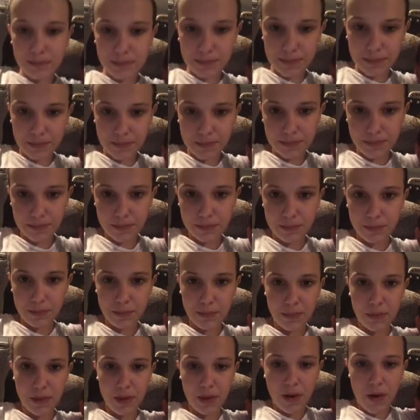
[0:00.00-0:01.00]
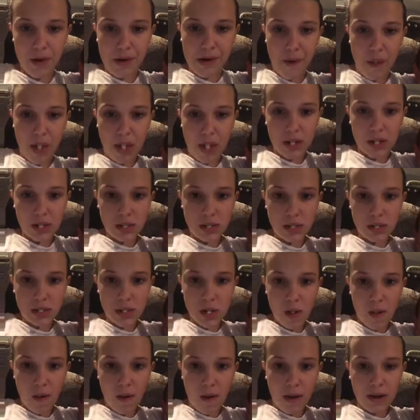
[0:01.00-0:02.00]
It's hilarious.
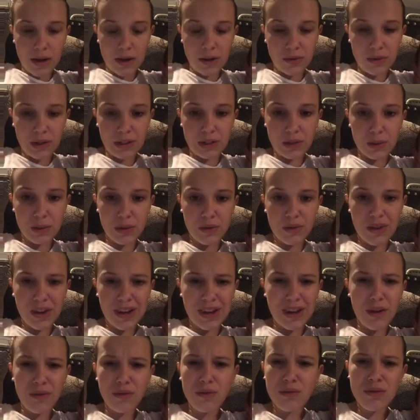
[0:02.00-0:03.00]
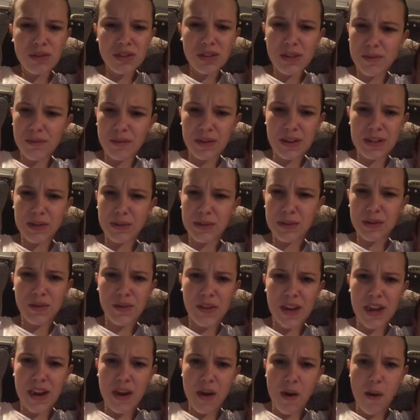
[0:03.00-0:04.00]
Are you friends with Finn? Of course I'm friends with
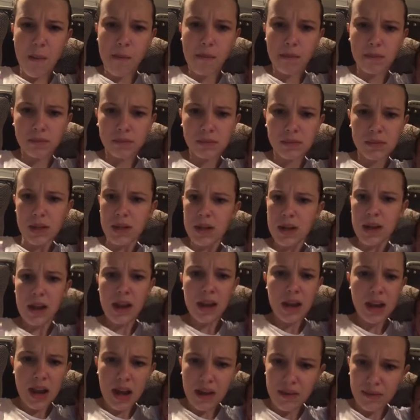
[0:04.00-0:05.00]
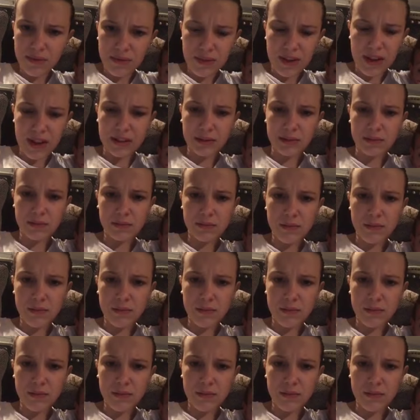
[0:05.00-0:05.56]
Finn. Love Finn.